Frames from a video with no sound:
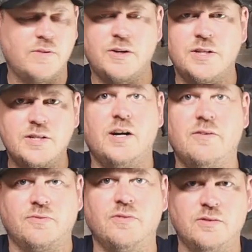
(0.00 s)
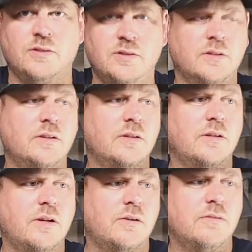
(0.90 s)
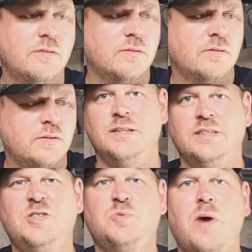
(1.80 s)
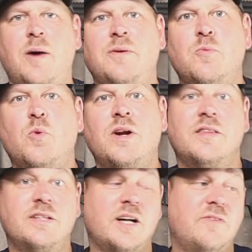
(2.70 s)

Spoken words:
very tough. You know, this is probably one of the